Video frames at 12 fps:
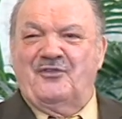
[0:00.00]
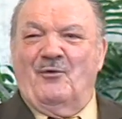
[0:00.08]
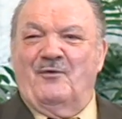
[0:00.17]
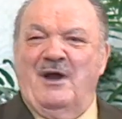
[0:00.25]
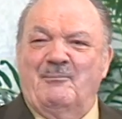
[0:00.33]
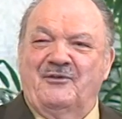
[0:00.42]

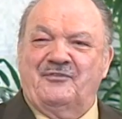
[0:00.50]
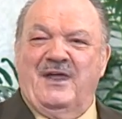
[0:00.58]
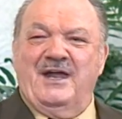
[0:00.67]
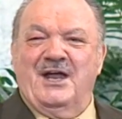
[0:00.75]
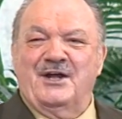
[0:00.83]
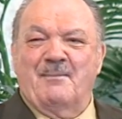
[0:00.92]
throwing
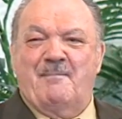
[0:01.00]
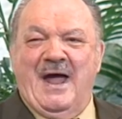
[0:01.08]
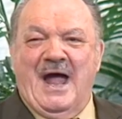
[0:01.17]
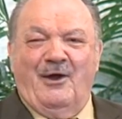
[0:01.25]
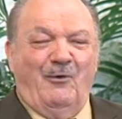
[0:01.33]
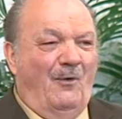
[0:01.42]
everything into
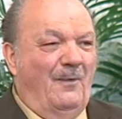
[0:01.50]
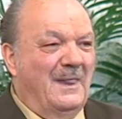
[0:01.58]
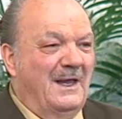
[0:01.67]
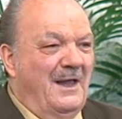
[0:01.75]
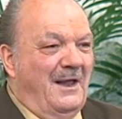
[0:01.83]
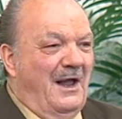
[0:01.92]
battle